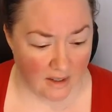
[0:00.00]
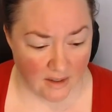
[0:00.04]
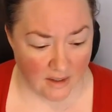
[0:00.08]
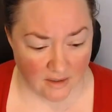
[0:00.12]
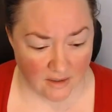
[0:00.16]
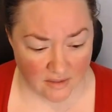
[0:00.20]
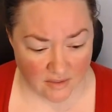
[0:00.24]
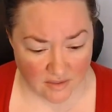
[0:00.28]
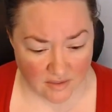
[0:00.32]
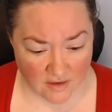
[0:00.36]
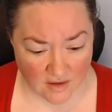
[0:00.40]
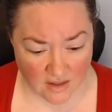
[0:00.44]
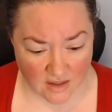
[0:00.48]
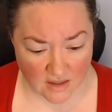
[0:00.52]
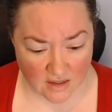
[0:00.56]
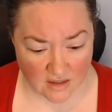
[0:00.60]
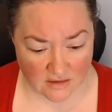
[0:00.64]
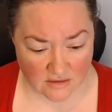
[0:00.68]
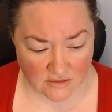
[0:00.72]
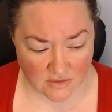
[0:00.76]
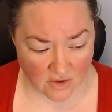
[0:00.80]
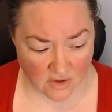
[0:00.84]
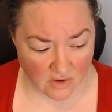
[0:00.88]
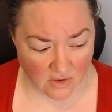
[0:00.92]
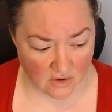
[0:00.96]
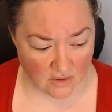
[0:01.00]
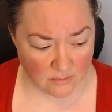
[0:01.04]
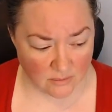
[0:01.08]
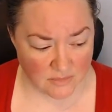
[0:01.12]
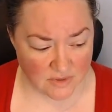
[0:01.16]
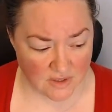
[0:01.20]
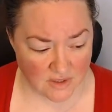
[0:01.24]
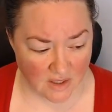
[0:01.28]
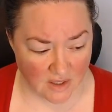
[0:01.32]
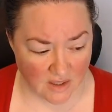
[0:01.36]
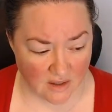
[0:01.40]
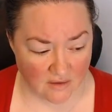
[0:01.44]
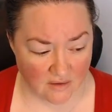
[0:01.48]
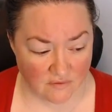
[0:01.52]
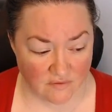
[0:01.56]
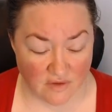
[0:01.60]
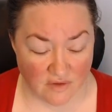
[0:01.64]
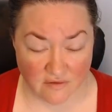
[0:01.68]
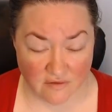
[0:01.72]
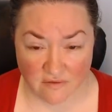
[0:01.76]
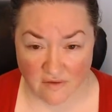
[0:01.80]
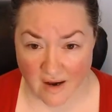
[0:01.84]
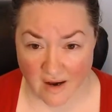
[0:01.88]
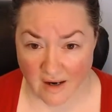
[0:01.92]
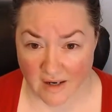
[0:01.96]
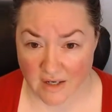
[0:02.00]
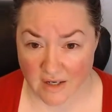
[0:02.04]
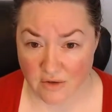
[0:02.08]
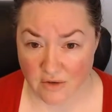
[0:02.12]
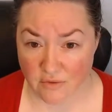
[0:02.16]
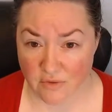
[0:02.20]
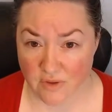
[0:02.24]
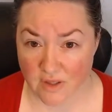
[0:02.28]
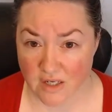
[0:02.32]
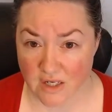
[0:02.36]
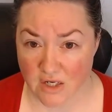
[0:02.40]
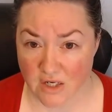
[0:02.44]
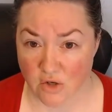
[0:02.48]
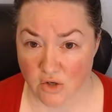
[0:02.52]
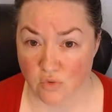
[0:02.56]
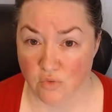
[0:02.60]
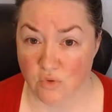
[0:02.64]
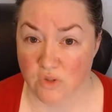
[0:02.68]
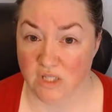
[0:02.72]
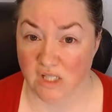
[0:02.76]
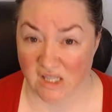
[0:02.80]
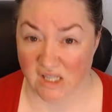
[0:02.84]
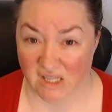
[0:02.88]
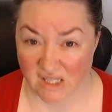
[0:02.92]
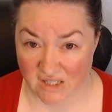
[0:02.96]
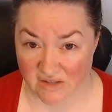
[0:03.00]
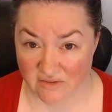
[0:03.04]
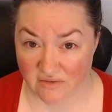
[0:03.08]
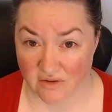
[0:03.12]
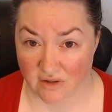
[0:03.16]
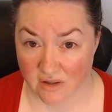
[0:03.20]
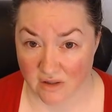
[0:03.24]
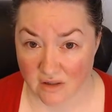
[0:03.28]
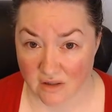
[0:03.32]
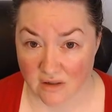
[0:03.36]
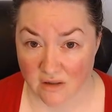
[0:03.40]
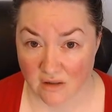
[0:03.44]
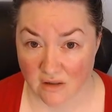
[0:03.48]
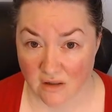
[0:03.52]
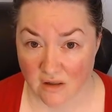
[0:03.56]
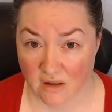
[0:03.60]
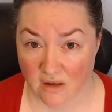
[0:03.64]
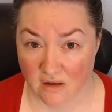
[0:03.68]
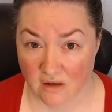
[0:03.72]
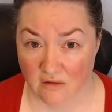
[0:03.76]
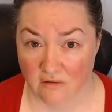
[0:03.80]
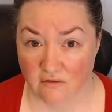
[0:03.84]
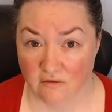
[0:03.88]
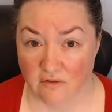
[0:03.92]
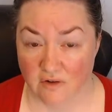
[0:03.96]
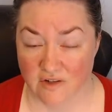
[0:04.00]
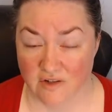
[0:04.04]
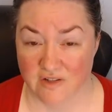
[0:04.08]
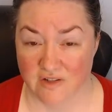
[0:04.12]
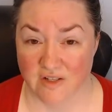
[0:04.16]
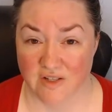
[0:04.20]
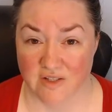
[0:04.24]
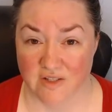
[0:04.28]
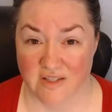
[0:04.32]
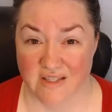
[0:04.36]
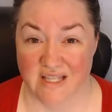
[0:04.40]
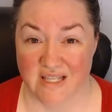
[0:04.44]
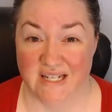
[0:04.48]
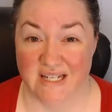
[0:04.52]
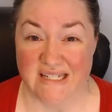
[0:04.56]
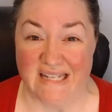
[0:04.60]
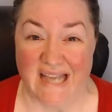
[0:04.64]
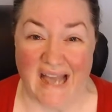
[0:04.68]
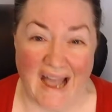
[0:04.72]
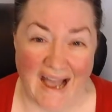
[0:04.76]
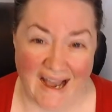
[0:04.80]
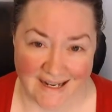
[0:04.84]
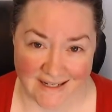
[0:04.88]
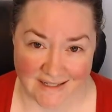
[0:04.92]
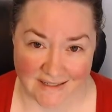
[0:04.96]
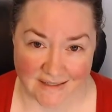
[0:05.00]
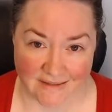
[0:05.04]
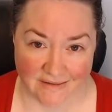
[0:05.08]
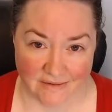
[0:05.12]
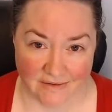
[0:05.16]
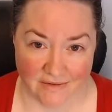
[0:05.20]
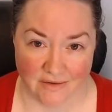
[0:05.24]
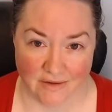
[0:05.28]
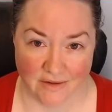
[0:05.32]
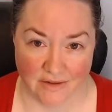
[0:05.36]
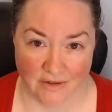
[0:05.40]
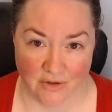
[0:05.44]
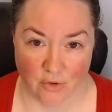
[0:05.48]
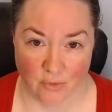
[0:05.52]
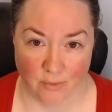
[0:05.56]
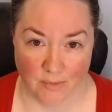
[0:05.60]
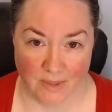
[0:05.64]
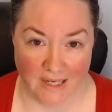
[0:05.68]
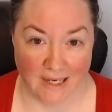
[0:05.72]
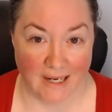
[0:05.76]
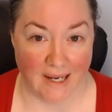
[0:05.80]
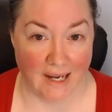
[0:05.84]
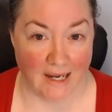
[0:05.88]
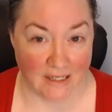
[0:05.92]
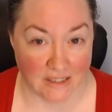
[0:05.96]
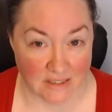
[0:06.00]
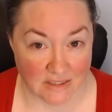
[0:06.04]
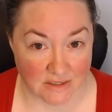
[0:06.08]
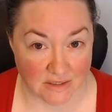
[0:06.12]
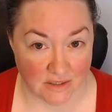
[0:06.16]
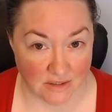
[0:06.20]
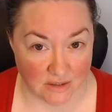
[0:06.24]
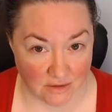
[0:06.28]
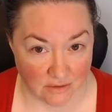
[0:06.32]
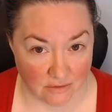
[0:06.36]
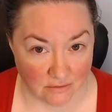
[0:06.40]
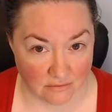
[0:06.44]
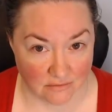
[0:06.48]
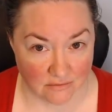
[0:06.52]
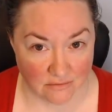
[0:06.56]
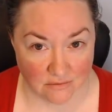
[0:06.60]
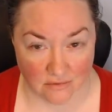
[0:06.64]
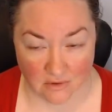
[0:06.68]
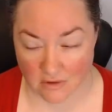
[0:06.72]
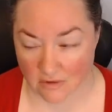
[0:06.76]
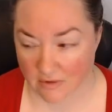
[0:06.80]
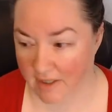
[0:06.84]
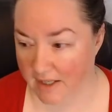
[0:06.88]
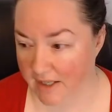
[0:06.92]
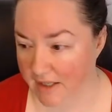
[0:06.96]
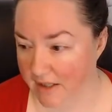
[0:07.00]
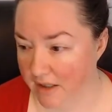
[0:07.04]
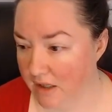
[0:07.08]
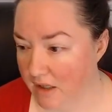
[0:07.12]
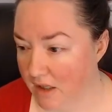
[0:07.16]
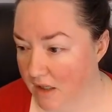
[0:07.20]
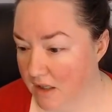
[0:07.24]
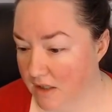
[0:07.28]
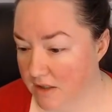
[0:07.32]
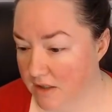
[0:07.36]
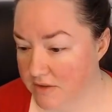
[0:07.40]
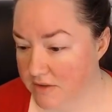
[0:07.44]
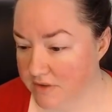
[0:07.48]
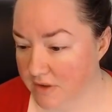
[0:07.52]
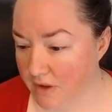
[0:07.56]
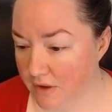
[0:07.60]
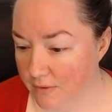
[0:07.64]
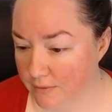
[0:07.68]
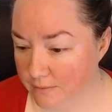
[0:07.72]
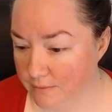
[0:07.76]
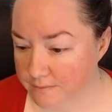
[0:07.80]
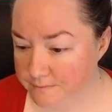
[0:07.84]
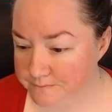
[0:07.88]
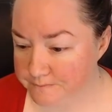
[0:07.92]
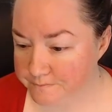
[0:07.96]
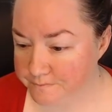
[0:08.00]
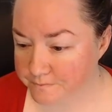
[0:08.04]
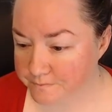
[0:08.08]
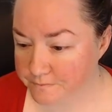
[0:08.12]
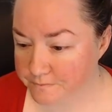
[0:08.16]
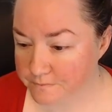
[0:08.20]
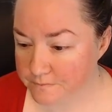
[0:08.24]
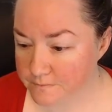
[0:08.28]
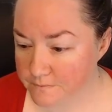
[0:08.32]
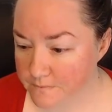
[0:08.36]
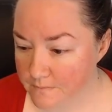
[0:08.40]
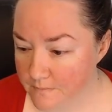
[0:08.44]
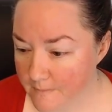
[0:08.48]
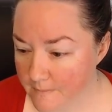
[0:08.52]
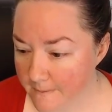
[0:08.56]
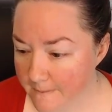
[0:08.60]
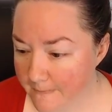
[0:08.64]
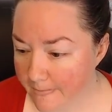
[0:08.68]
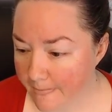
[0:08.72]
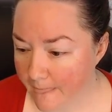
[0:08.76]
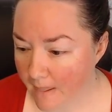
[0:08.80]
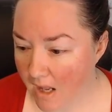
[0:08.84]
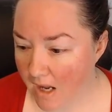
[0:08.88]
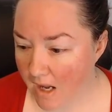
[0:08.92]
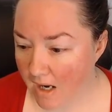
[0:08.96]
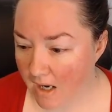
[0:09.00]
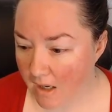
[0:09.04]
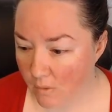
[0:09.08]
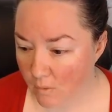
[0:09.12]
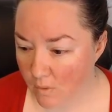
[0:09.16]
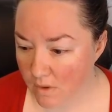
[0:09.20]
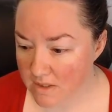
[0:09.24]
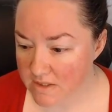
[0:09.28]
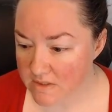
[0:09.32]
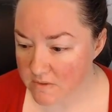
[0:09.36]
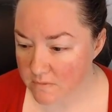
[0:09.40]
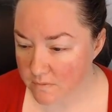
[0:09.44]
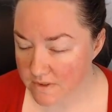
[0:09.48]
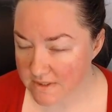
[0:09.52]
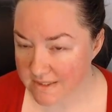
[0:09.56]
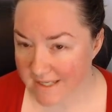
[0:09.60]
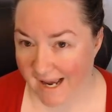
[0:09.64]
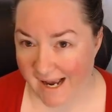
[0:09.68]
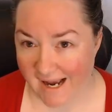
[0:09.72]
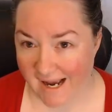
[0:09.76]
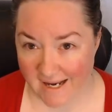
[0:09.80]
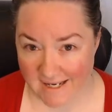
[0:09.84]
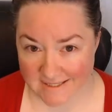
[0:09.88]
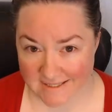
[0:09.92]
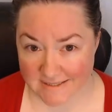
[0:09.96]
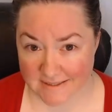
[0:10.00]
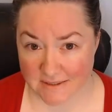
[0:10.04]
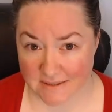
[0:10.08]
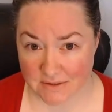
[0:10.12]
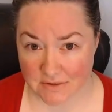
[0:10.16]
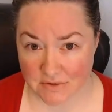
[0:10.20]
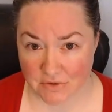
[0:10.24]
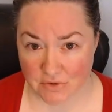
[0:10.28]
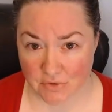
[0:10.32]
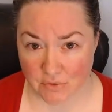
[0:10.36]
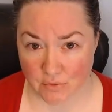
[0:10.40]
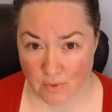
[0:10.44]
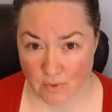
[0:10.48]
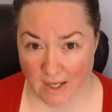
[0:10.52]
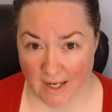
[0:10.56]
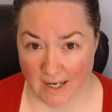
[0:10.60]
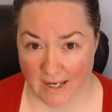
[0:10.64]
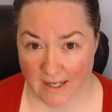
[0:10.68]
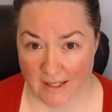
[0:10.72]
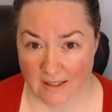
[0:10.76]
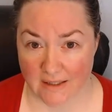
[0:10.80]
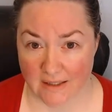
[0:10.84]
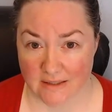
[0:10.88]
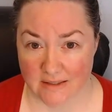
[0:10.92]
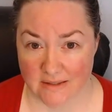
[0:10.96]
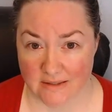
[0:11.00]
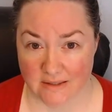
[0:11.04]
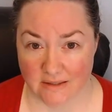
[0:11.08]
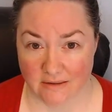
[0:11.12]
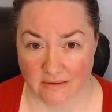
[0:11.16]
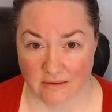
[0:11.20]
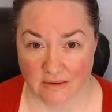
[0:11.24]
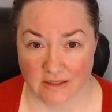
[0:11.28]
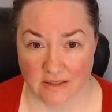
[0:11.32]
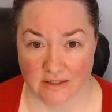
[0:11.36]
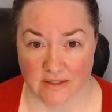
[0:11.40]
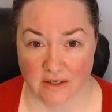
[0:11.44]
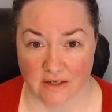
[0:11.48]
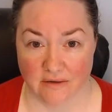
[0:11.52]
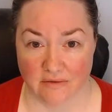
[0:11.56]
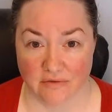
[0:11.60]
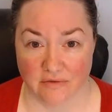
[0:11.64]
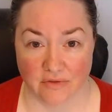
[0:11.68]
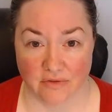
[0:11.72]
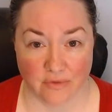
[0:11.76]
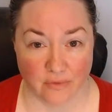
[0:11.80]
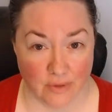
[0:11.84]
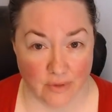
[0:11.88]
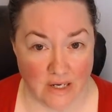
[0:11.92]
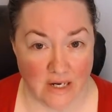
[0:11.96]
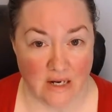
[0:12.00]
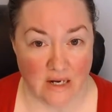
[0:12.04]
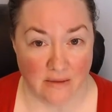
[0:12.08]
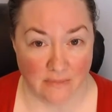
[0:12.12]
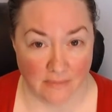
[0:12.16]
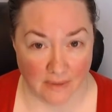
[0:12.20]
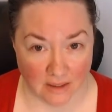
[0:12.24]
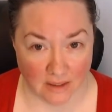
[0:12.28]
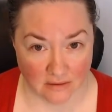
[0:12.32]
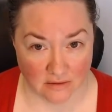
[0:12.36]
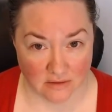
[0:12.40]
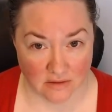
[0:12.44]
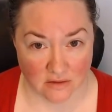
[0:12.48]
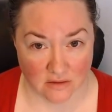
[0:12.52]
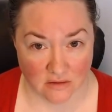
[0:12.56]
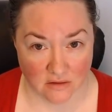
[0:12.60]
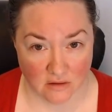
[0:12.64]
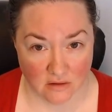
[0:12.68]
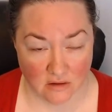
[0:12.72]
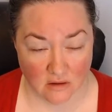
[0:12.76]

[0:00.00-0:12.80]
think in terms of the value that you deliver versus the task that you're being asked to do. Okay. So I once was asked to write a series of three emails